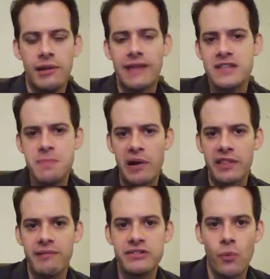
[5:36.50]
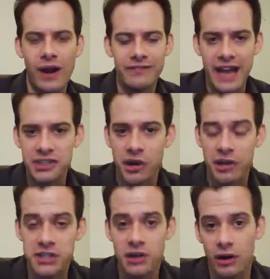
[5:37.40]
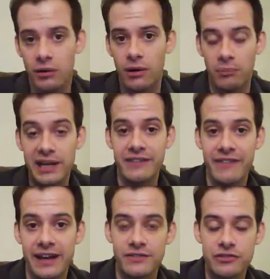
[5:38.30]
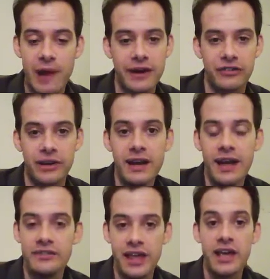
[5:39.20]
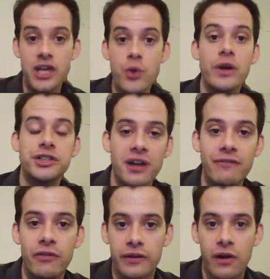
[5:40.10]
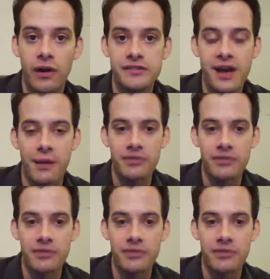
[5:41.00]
This is part of the reason why flashcards are a pretty effective strategy is that you can shuffle the cards up.